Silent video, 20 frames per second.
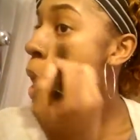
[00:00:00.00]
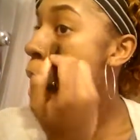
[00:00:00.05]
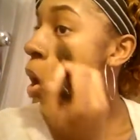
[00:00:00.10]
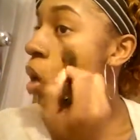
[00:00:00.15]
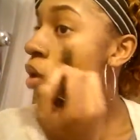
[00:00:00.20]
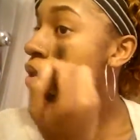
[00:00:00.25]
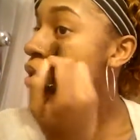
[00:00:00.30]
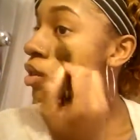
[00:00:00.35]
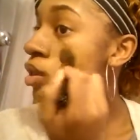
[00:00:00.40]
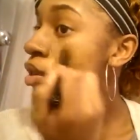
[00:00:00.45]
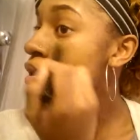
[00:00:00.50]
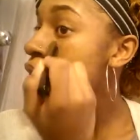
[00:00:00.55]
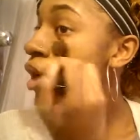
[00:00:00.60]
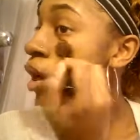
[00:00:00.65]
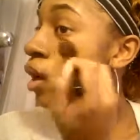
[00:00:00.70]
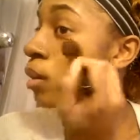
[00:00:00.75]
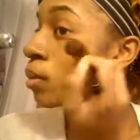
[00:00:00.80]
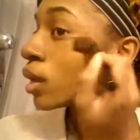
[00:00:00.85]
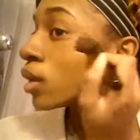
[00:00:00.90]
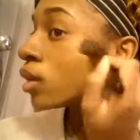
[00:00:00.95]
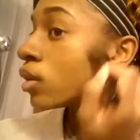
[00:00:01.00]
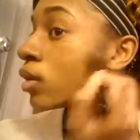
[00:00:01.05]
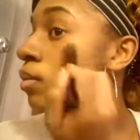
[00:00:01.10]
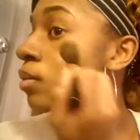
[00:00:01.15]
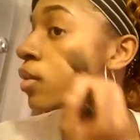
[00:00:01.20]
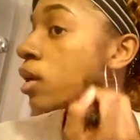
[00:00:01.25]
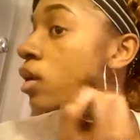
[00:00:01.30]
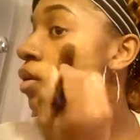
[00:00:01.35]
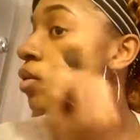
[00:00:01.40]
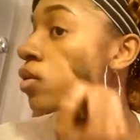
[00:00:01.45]
Most of the time my little
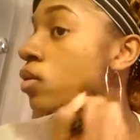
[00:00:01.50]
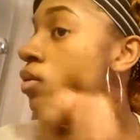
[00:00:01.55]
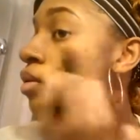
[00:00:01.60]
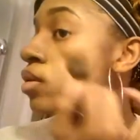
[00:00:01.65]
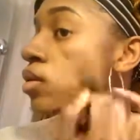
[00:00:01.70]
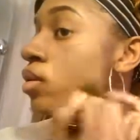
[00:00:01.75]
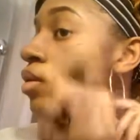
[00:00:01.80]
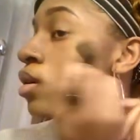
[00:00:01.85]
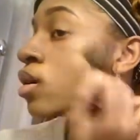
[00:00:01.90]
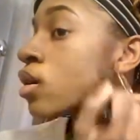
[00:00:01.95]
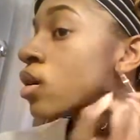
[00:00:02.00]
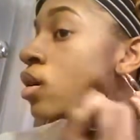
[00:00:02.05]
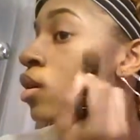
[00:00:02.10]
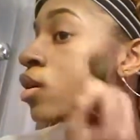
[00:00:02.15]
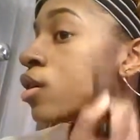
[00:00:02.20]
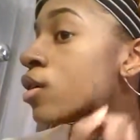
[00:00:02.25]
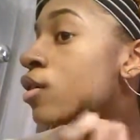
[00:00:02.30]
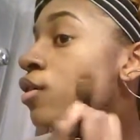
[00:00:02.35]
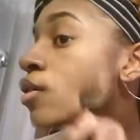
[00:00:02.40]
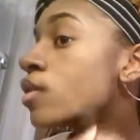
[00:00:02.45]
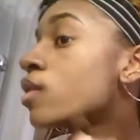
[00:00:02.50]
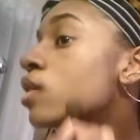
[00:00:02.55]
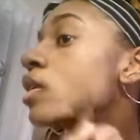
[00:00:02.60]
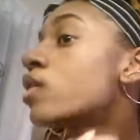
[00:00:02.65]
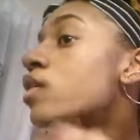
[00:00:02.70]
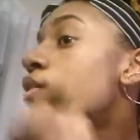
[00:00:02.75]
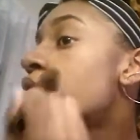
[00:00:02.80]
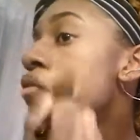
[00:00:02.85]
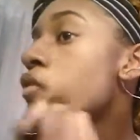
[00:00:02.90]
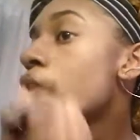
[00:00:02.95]
moles, my
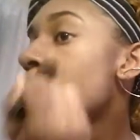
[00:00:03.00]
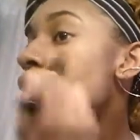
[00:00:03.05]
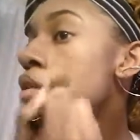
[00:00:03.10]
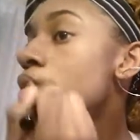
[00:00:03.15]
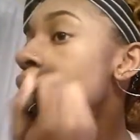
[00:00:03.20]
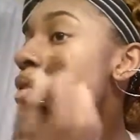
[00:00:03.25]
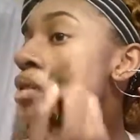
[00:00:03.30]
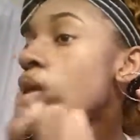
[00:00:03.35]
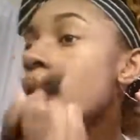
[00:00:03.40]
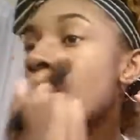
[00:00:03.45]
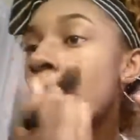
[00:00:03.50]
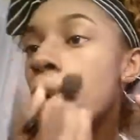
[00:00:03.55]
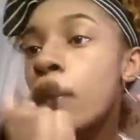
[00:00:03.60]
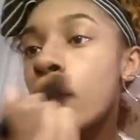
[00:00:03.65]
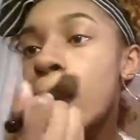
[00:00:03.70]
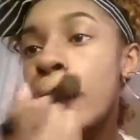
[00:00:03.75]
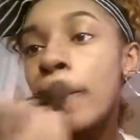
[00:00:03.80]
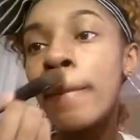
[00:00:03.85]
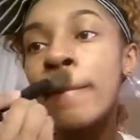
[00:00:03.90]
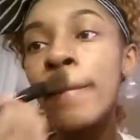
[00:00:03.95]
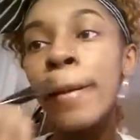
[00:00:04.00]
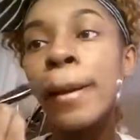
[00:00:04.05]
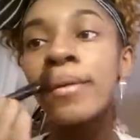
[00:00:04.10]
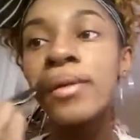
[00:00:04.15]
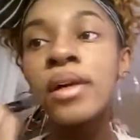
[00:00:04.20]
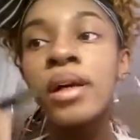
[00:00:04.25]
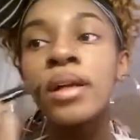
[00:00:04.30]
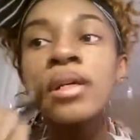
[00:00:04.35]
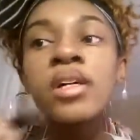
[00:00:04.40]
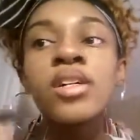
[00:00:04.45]
little freckles get covered up by the
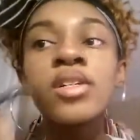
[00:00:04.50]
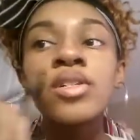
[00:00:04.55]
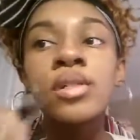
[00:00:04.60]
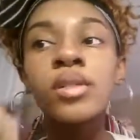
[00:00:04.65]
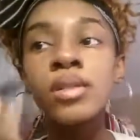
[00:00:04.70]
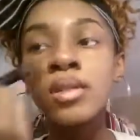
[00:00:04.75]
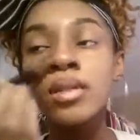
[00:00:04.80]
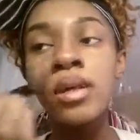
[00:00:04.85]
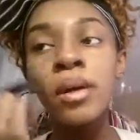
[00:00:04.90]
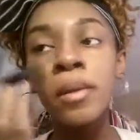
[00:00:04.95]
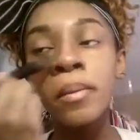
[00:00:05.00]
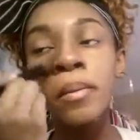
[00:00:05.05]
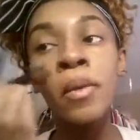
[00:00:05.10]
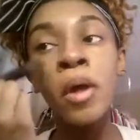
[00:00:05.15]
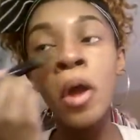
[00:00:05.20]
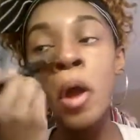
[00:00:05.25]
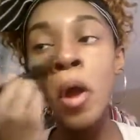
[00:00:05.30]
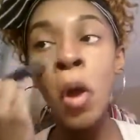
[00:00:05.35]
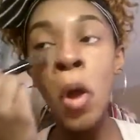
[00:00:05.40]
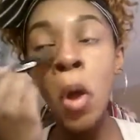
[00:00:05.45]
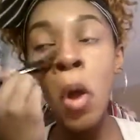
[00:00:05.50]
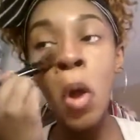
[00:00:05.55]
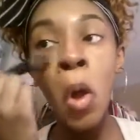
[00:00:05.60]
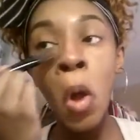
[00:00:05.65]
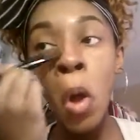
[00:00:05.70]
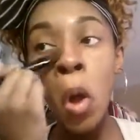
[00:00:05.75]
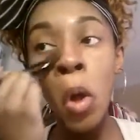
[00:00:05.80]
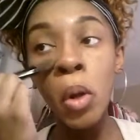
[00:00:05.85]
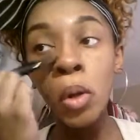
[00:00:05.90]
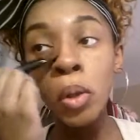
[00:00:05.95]
foundation, so
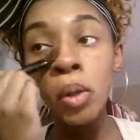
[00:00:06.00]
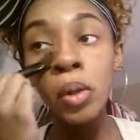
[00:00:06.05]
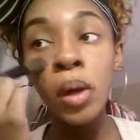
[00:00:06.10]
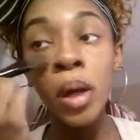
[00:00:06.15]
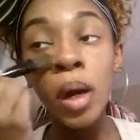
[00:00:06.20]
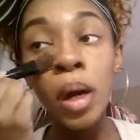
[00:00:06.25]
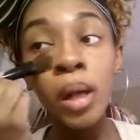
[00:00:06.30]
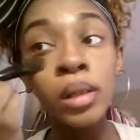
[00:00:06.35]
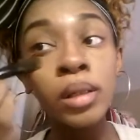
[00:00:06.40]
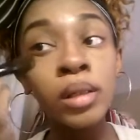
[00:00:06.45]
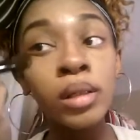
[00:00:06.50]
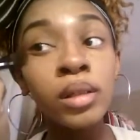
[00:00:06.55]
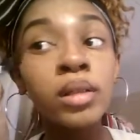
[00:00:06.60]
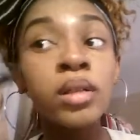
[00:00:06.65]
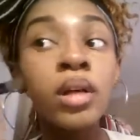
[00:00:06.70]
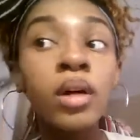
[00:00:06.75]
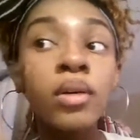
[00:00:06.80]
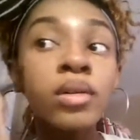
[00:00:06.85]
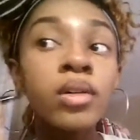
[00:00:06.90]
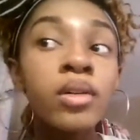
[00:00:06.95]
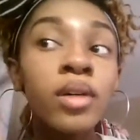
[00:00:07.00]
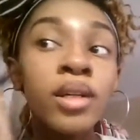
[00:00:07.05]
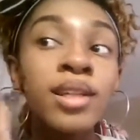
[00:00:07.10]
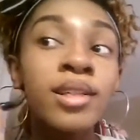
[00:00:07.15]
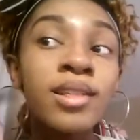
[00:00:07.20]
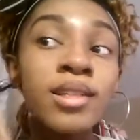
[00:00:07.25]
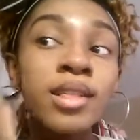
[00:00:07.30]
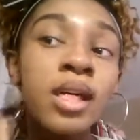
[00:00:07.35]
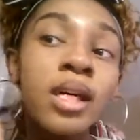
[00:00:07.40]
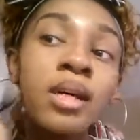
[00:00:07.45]
you hardly don't know at the
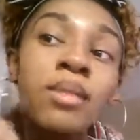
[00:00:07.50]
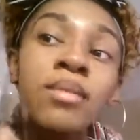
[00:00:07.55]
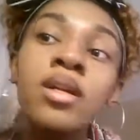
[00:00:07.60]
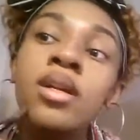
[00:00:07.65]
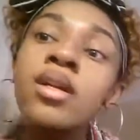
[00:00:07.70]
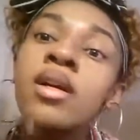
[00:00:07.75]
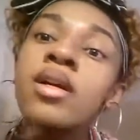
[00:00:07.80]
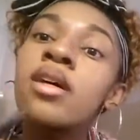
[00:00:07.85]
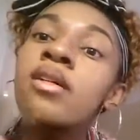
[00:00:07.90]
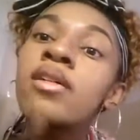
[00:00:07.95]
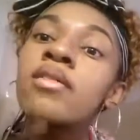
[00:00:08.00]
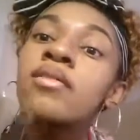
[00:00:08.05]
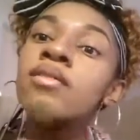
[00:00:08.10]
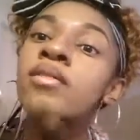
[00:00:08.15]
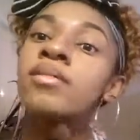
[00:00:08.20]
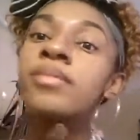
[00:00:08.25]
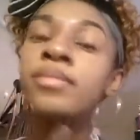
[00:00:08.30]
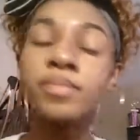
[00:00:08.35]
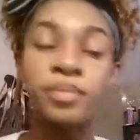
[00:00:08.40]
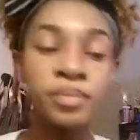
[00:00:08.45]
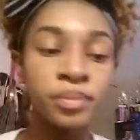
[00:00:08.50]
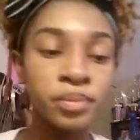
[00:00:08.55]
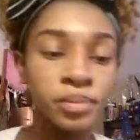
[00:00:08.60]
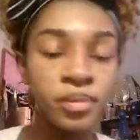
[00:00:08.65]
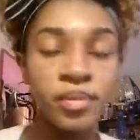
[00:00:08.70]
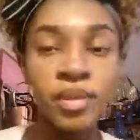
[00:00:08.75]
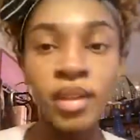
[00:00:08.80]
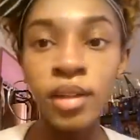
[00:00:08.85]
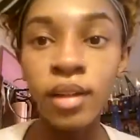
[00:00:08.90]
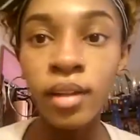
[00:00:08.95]
time that I have them.
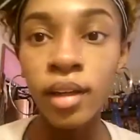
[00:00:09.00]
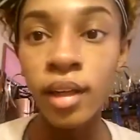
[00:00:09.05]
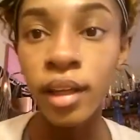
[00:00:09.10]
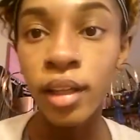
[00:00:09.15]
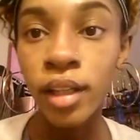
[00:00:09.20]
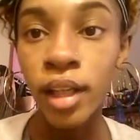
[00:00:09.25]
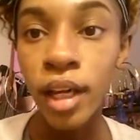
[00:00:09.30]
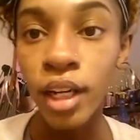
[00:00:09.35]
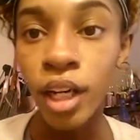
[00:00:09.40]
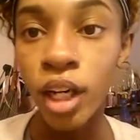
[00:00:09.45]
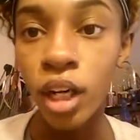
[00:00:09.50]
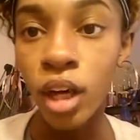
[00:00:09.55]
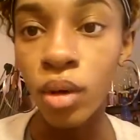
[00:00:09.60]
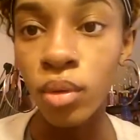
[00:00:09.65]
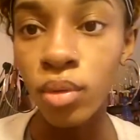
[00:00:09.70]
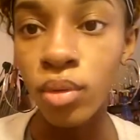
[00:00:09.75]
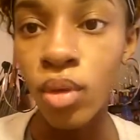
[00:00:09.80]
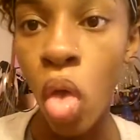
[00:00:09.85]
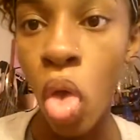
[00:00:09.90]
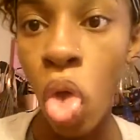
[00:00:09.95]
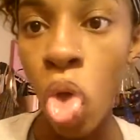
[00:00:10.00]
Look at it like a ghost.